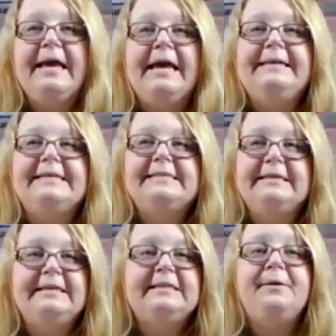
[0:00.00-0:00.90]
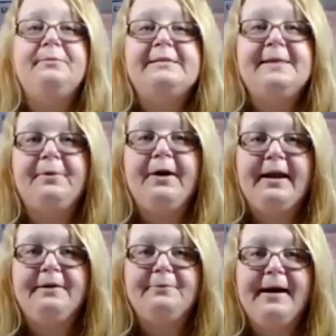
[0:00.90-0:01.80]
It doesn't need to be
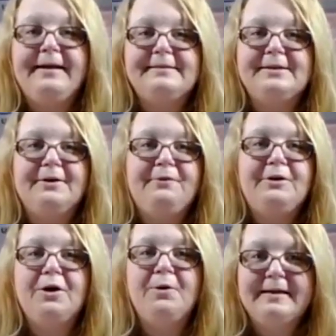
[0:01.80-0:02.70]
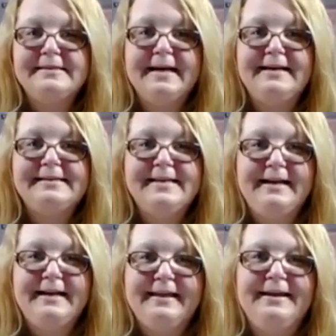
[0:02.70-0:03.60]
reciprocated, right? So if you don't want to send us
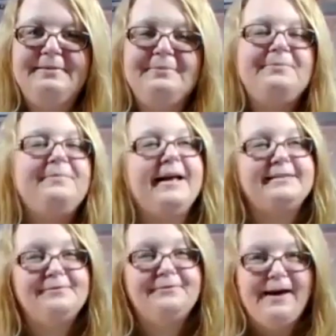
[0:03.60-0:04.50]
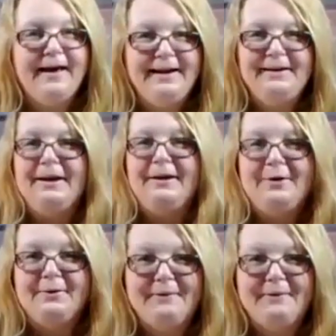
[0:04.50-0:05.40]
anything, that's fine.
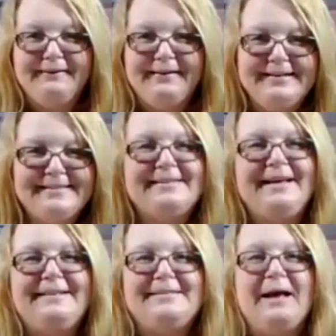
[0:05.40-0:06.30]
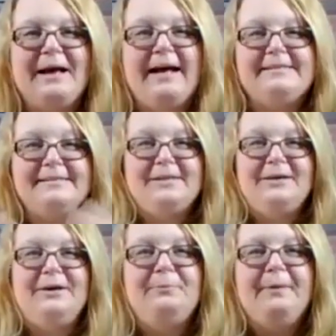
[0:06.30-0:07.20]
No worries. It's us to
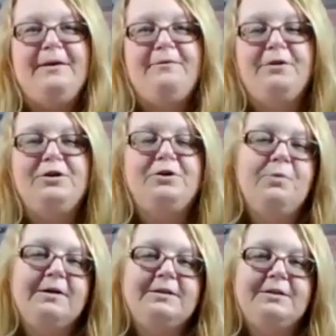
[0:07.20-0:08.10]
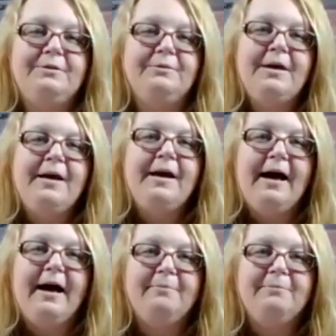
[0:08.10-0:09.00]
you. But if you do want to
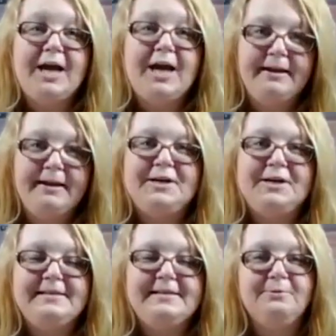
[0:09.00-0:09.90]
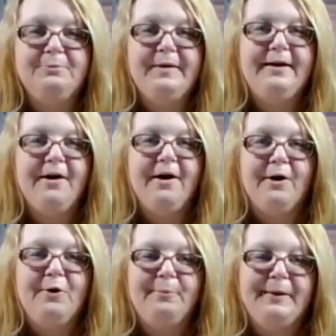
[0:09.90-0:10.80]
challenge us, we
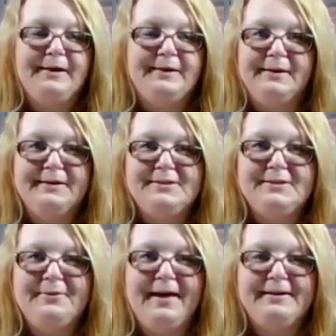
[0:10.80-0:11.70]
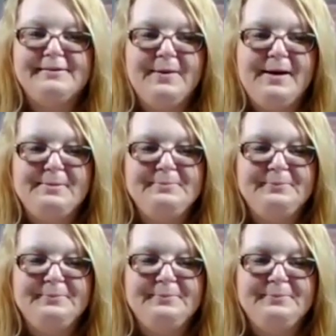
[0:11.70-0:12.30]
are open to that as well.